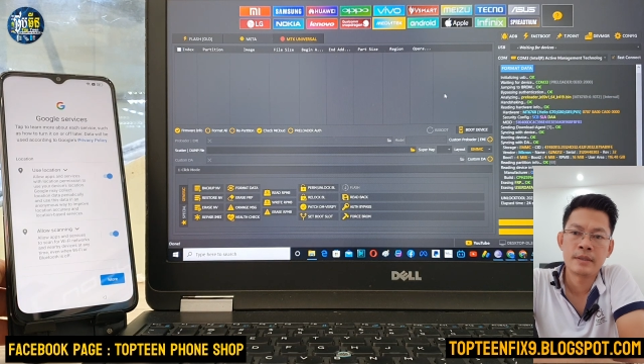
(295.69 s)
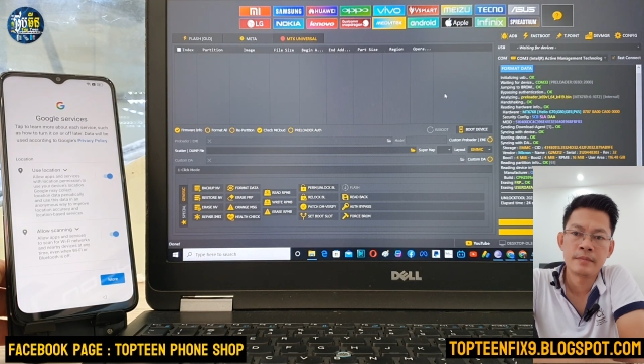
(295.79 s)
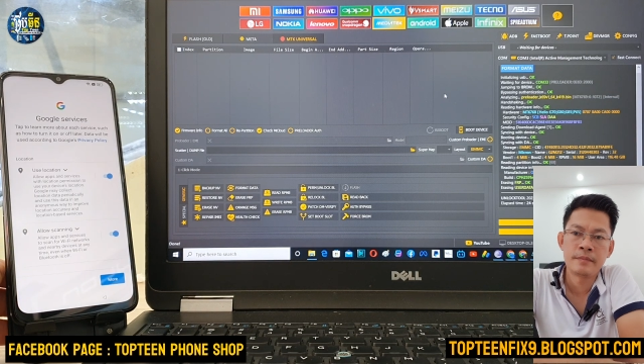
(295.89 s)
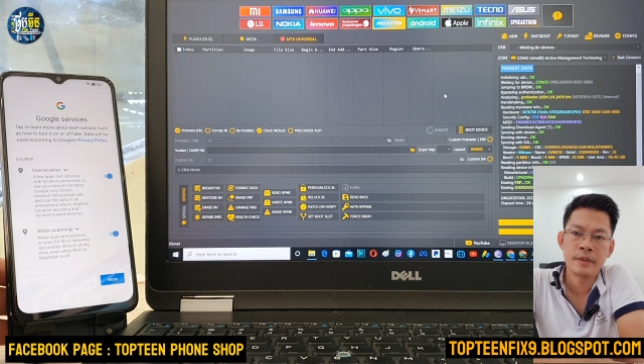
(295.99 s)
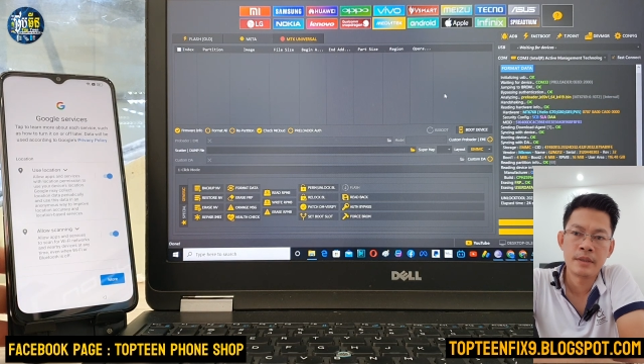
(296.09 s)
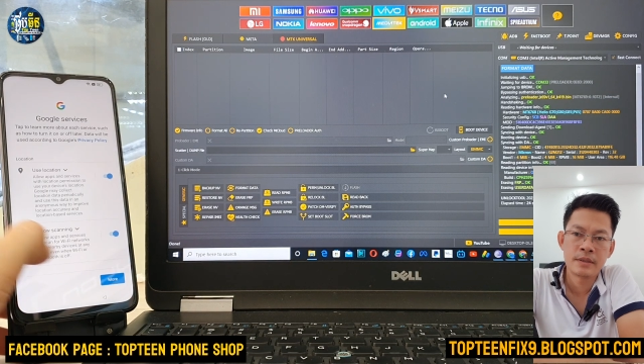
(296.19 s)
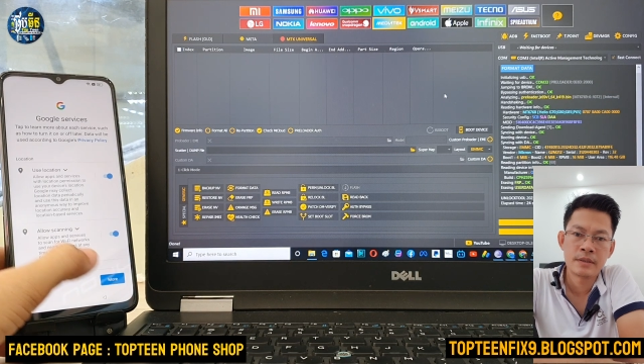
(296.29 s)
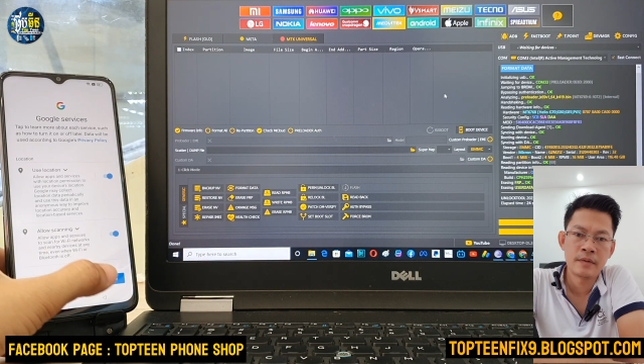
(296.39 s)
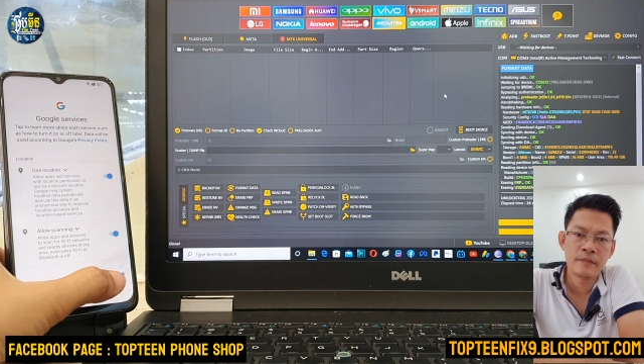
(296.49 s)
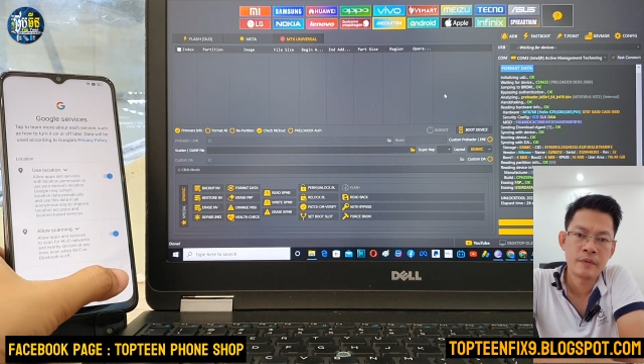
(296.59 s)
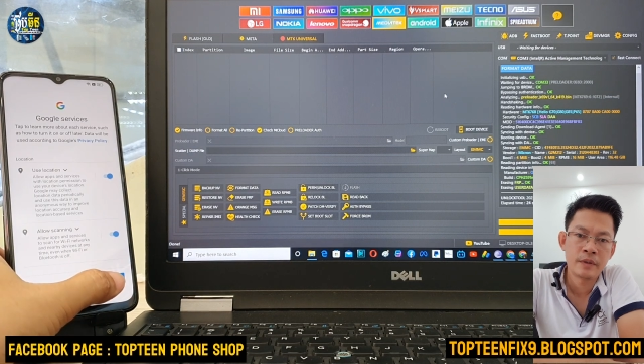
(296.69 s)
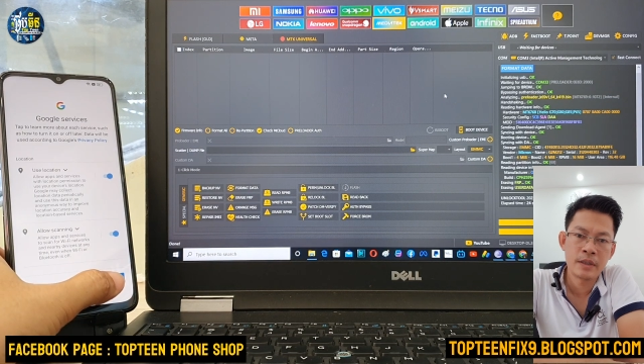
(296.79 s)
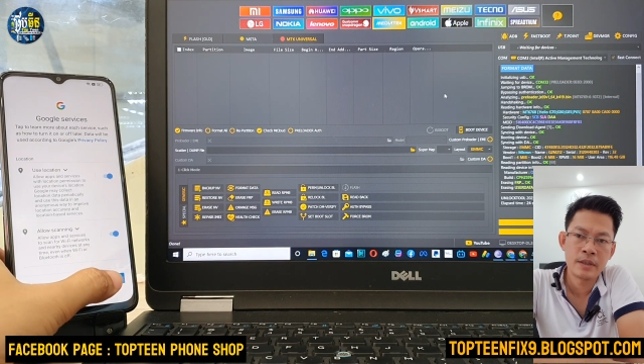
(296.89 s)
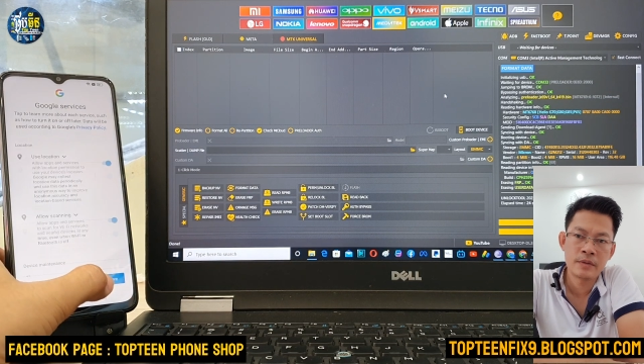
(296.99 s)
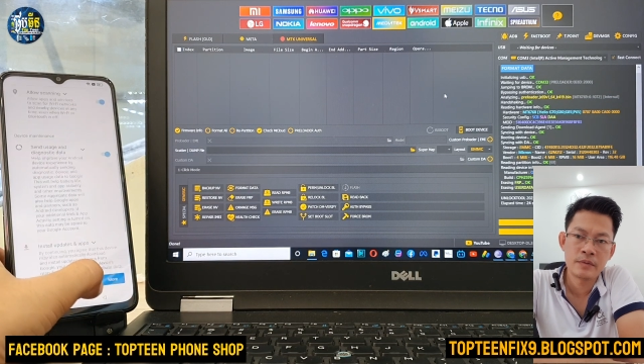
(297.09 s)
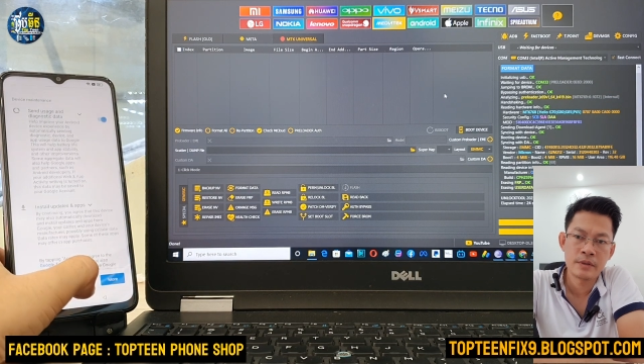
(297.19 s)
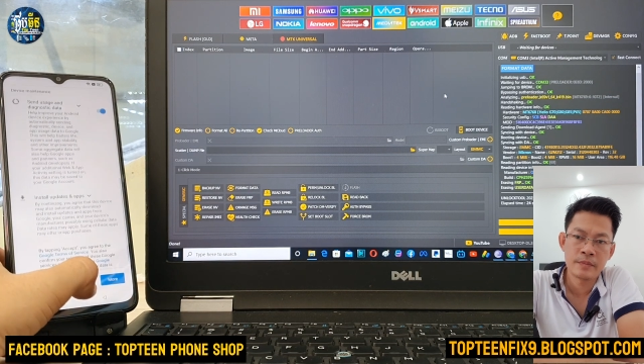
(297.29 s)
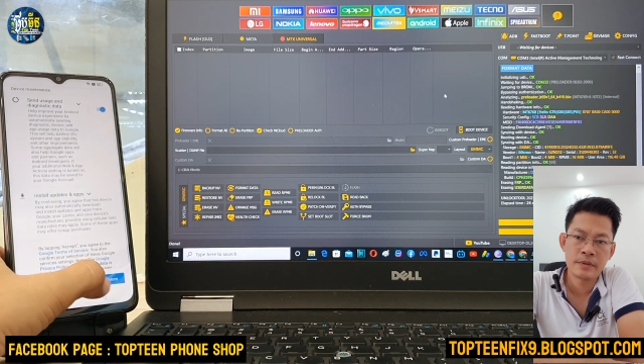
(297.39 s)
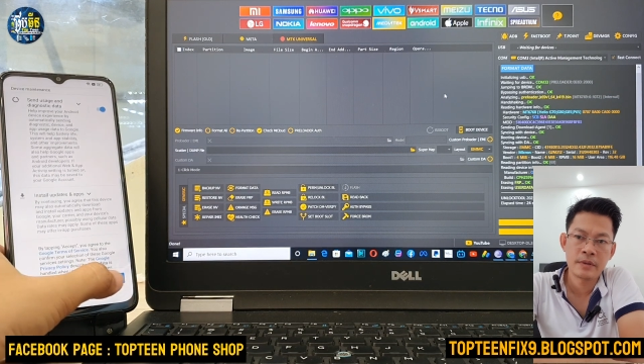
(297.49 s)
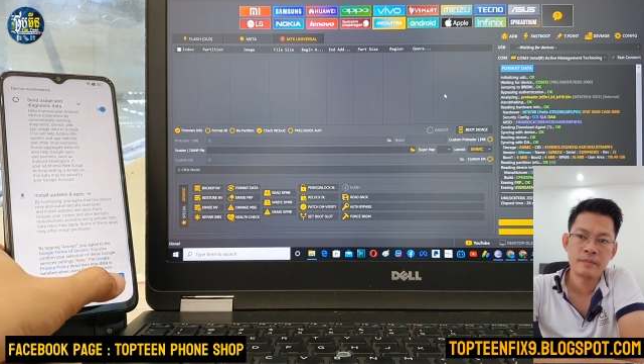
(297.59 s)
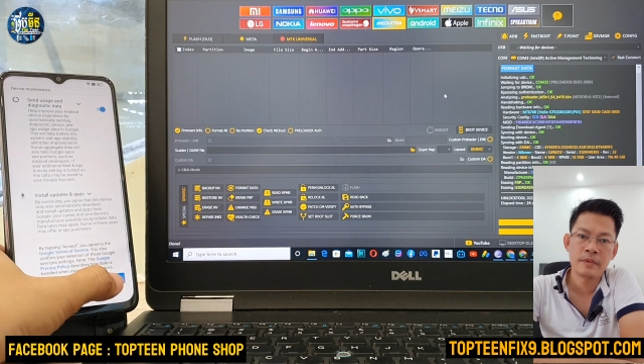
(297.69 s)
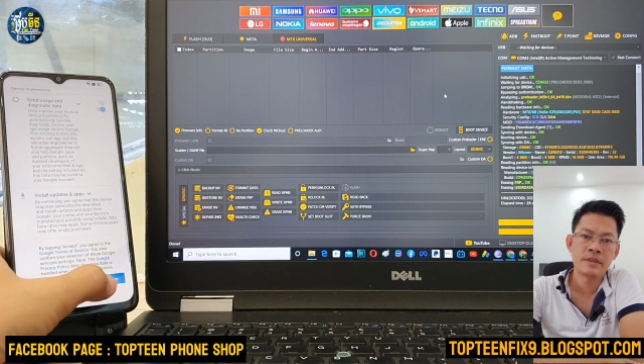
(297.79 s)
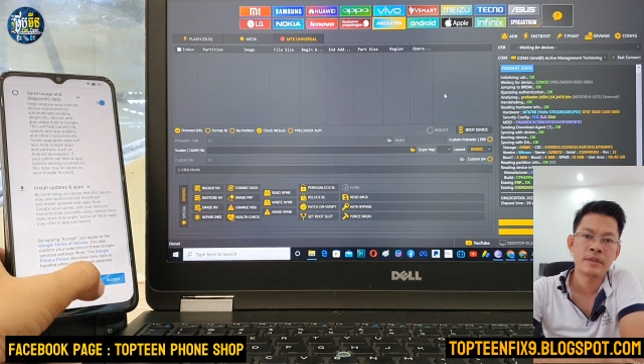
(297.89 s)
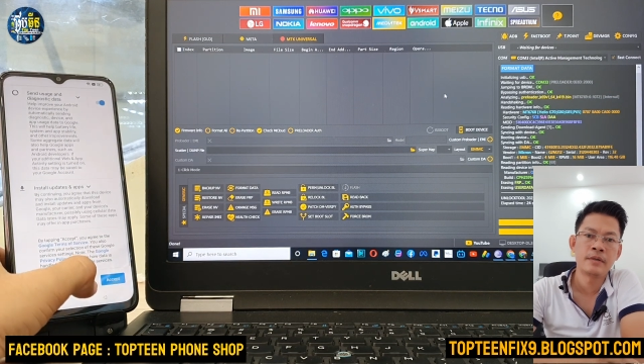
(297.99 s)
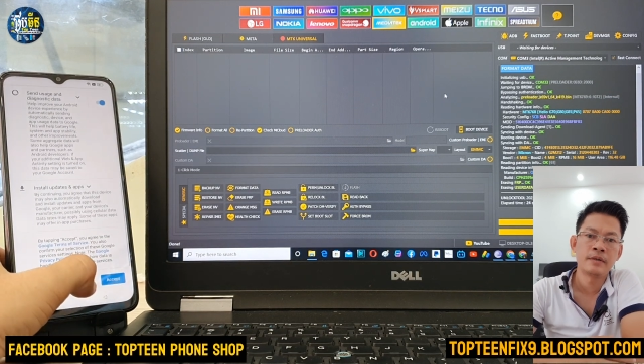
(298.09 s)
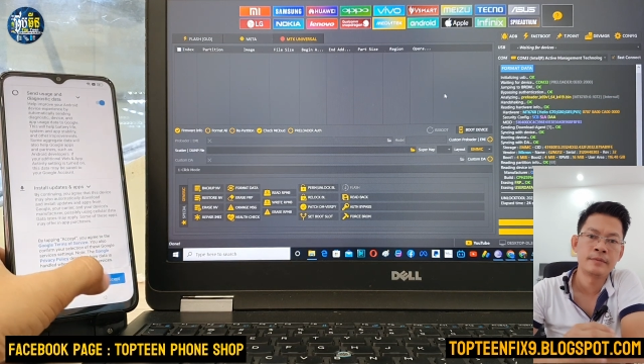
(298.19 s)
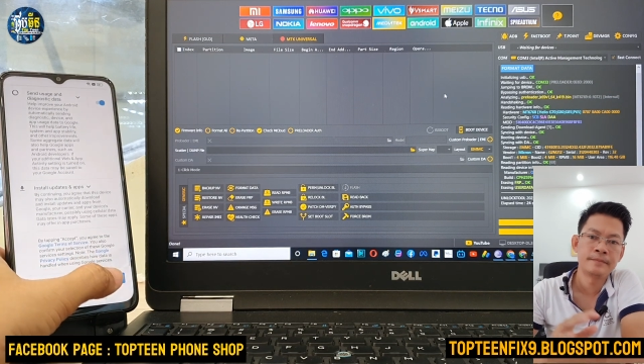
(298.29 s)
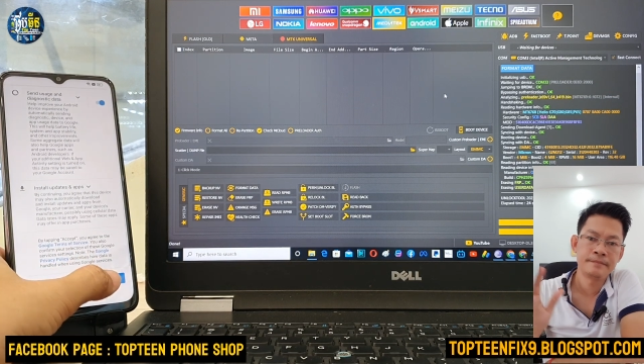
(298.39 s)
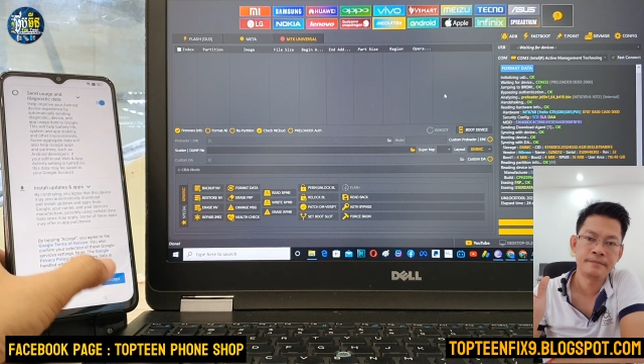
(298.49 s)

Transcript: and please don't forget to subscribe my channel.